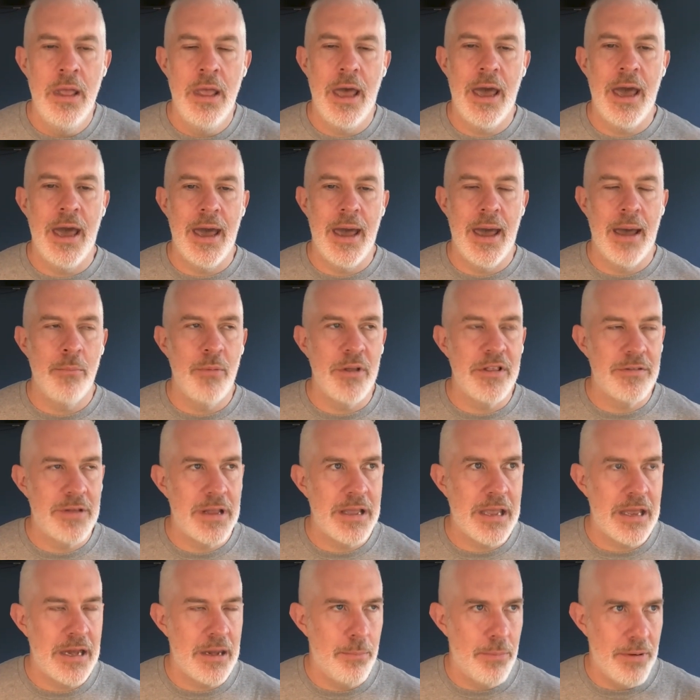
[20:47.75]
And we
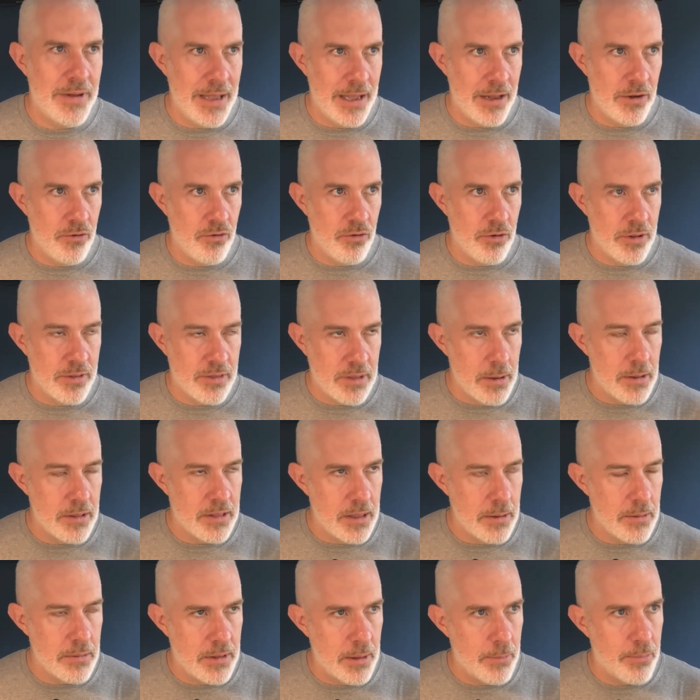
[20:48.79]
stick in the potential,
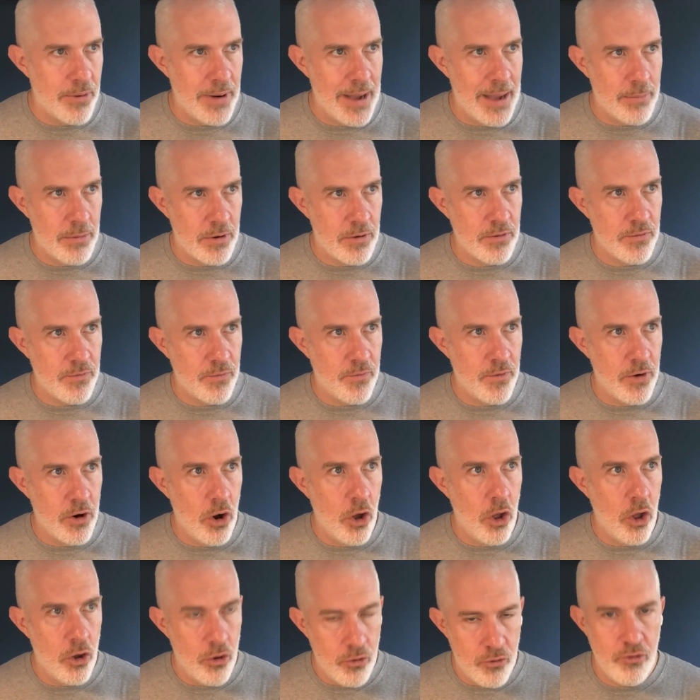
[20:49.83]
the parameters for
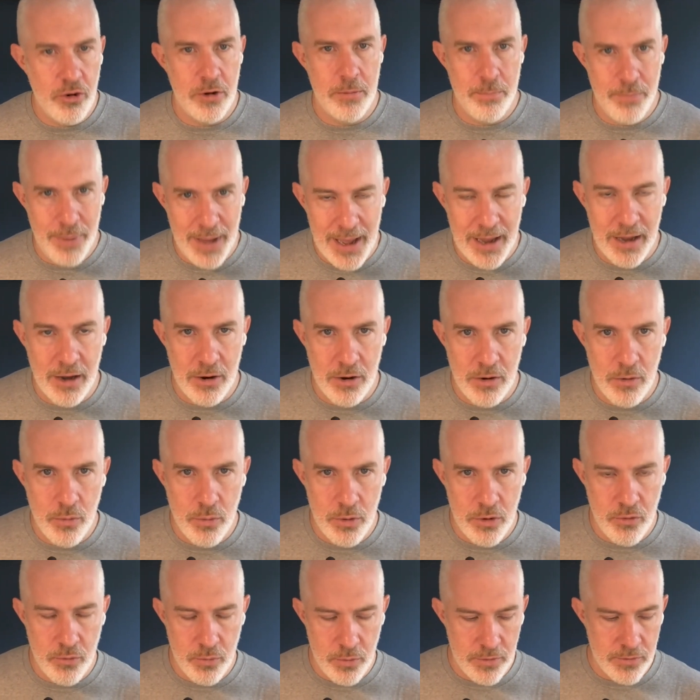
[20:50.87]
100 bagger,
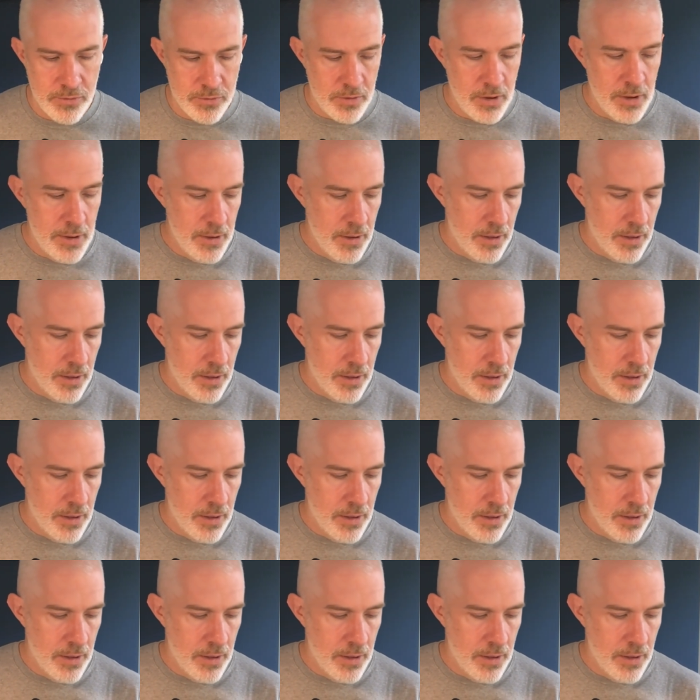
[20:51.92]
which was,